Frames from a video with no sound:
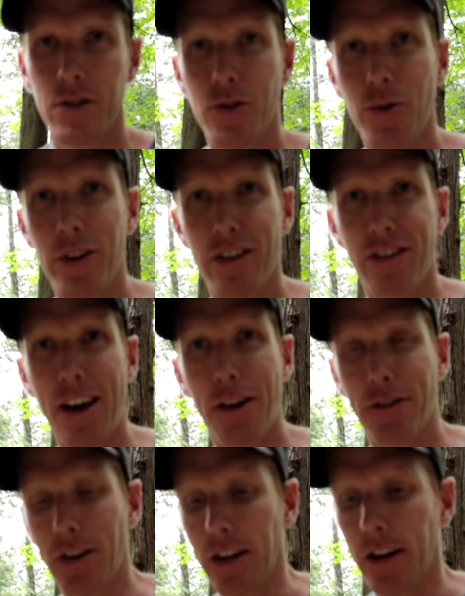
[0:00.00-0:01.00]
It's only a
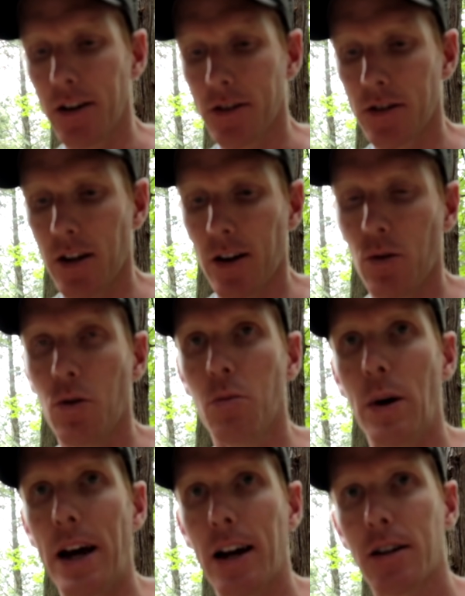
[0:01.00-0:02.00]
thousand liters it's got to
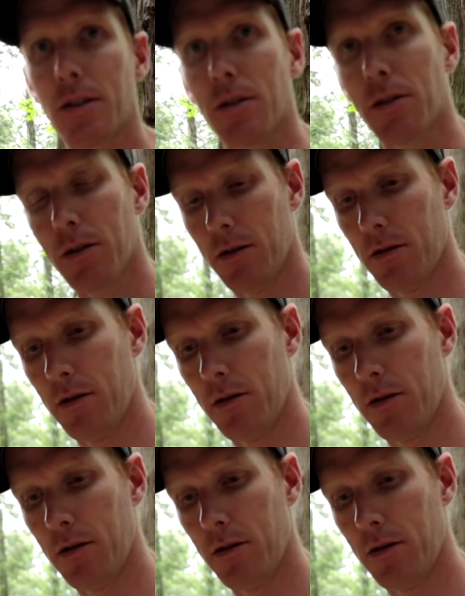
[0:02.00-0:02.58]
hold back, so.